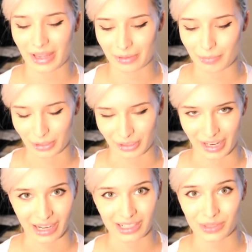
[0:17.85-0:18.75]
and better
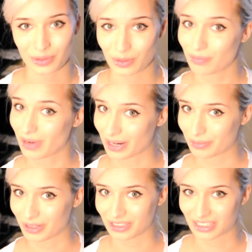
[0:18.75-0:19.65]
hair, so my
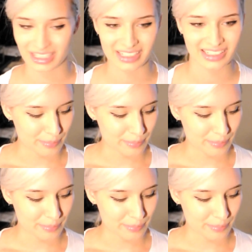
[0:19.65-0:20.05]
apologies.